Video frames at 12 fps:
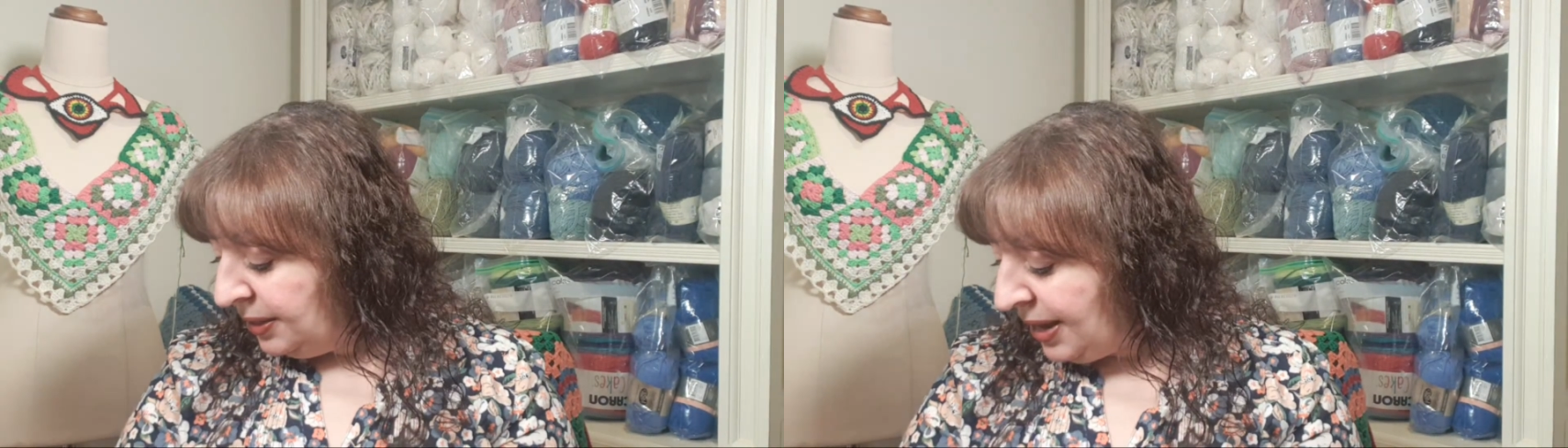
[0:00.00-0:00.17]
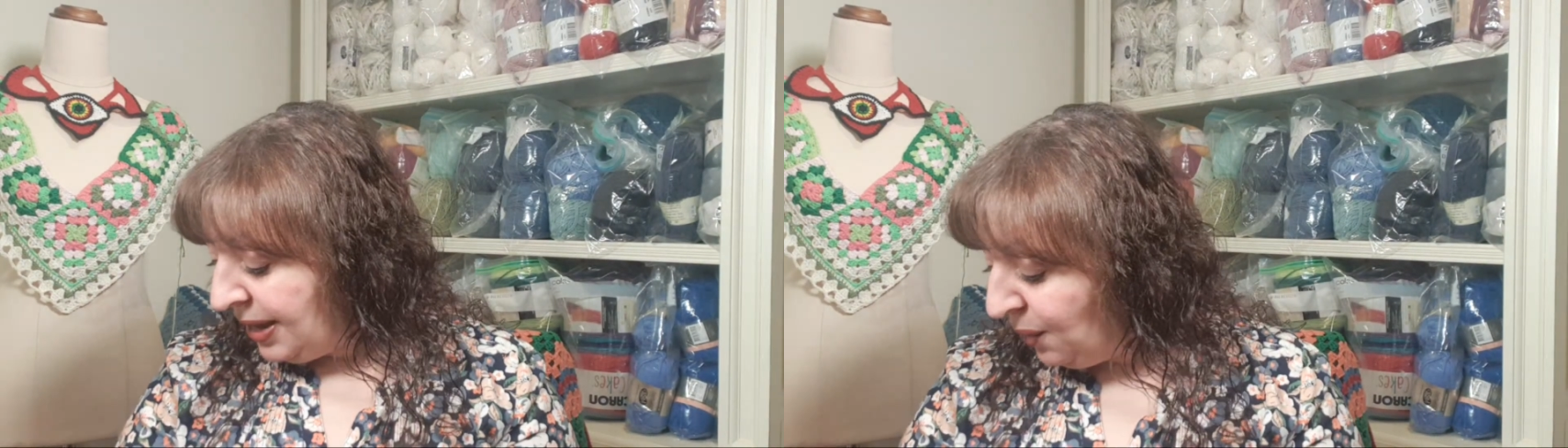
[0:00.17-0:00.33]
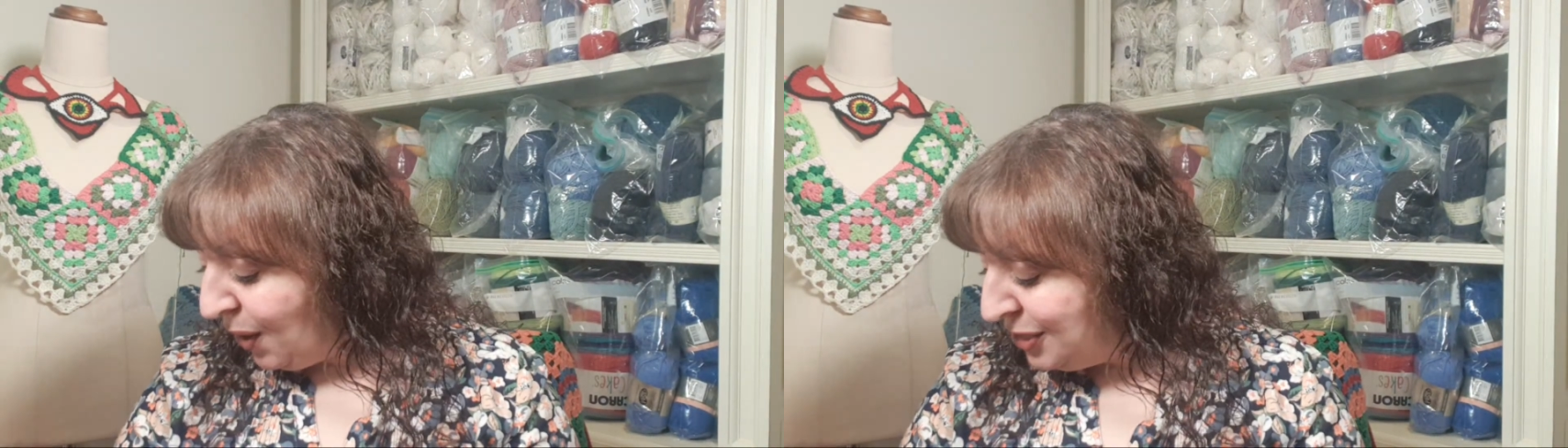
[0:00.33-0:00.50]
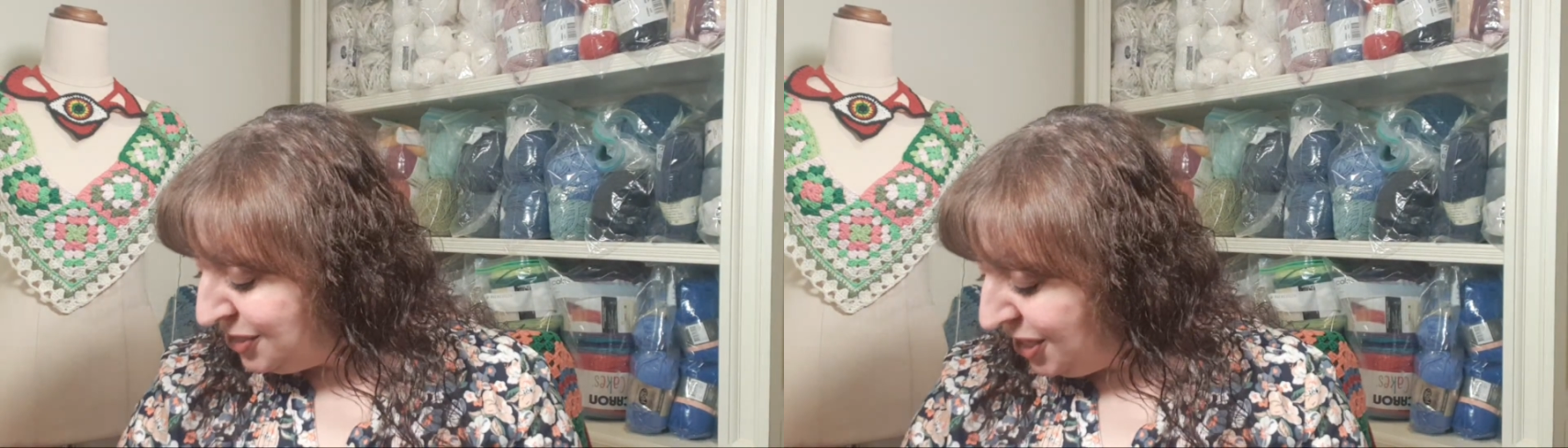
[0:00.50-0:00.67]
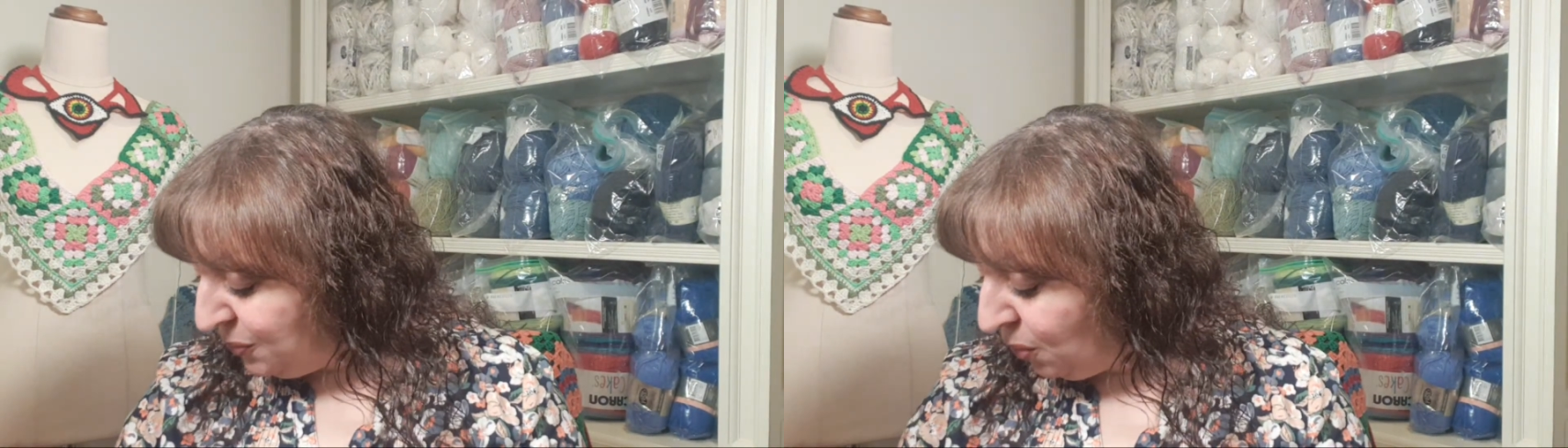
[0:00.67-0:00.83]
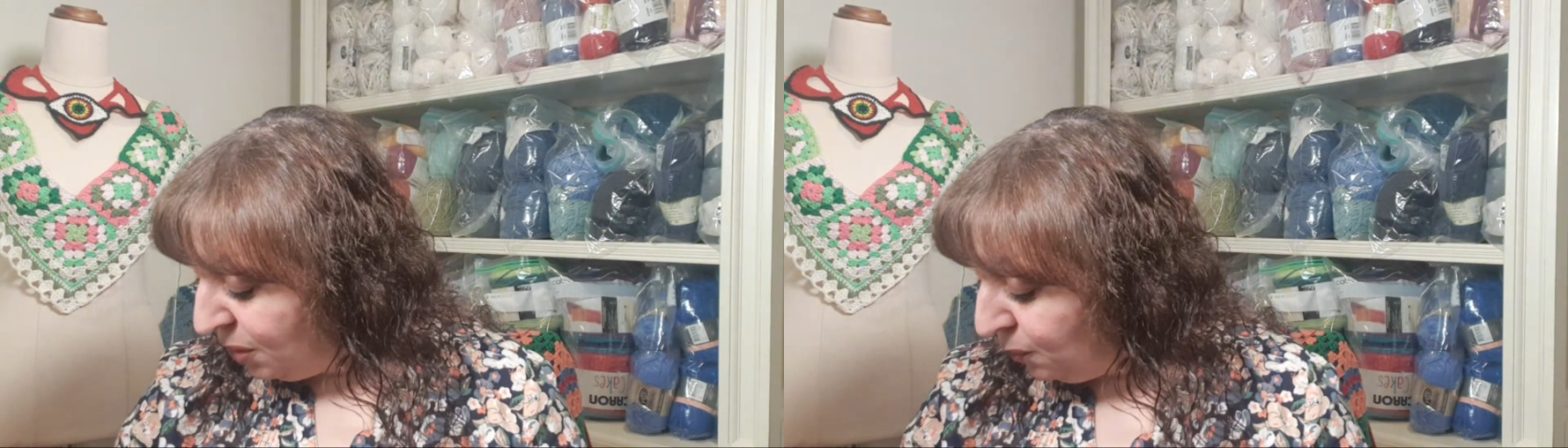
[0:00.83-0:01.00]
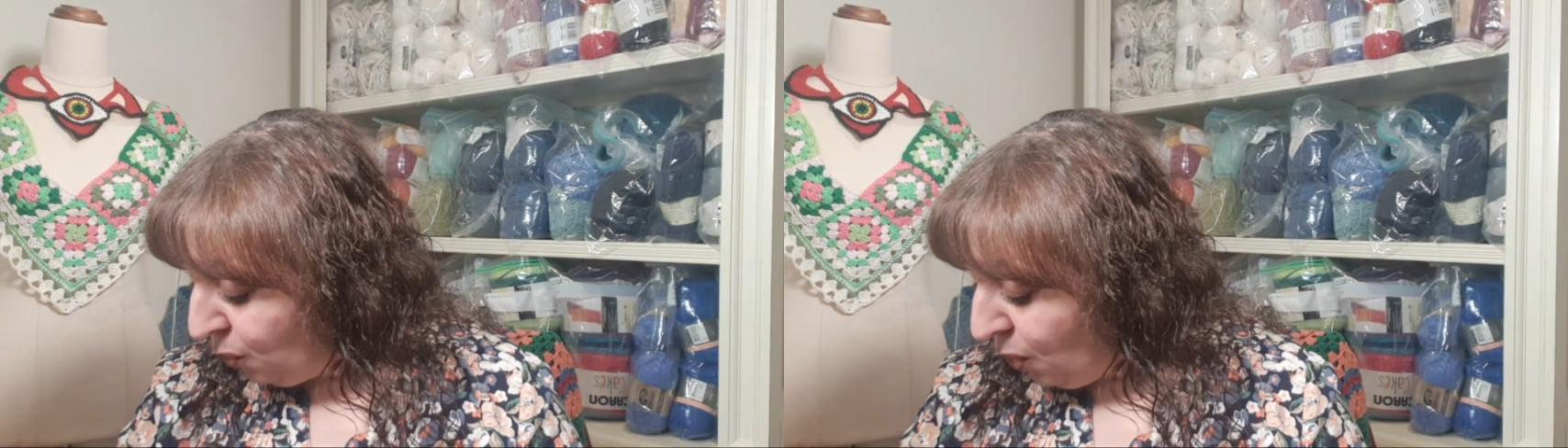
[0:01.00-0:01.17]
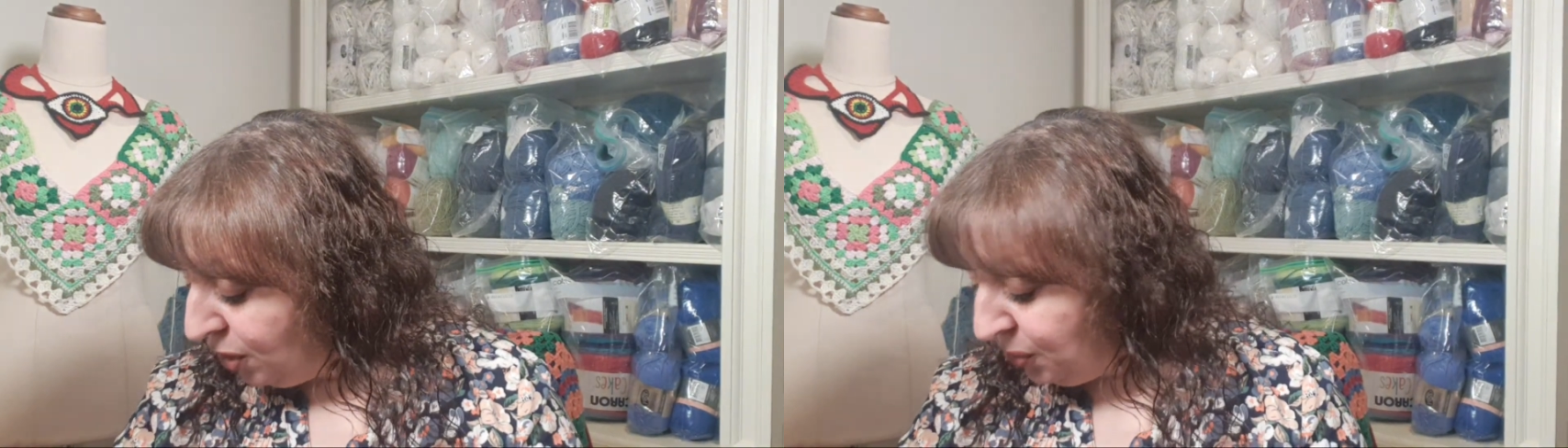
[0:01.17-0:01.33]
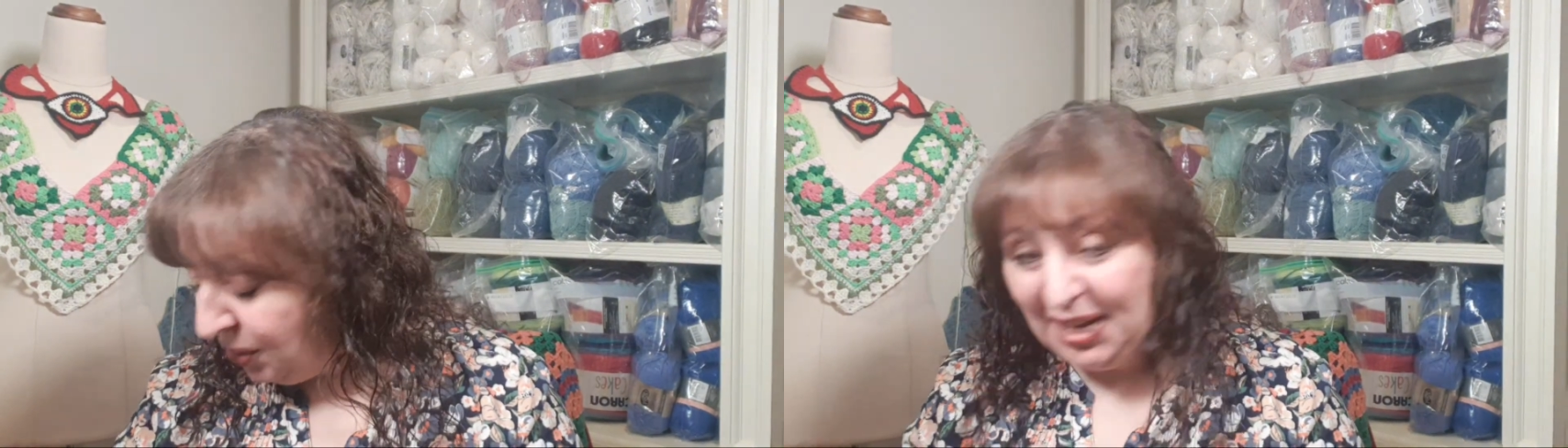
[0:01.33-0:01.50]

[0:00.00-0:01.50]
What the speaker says: Now, I did want, while you're